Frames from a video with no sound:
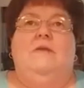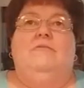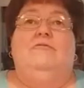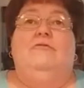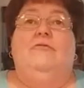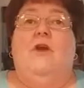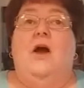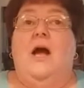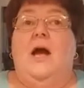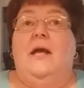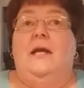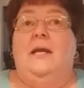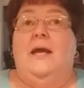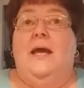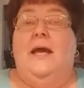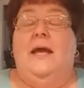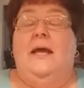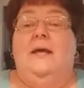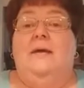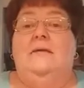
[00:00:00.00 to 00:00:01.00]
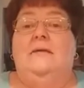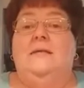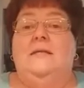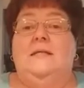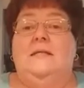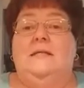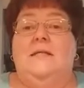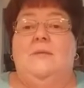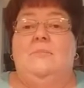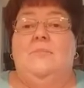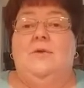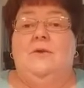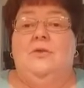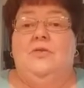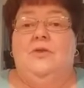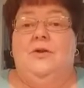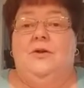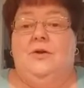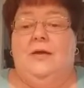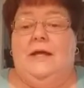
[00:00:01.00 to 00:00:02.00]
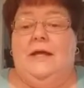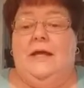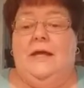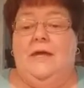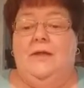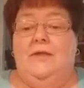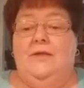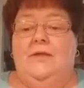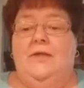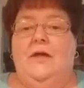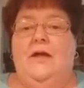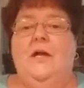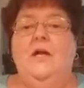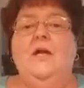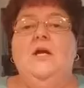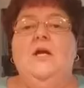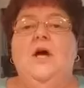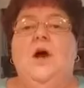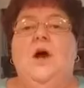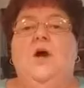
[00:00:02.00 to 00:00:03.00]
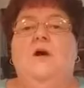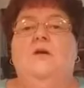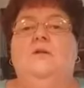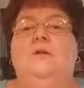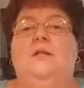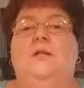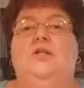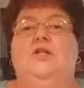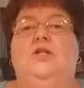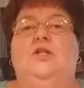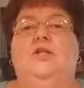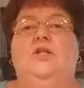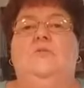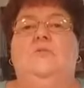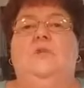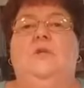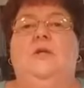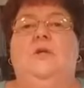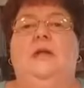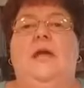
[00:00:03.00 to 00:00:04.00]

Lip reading: Friday, December 30th. Only 2 more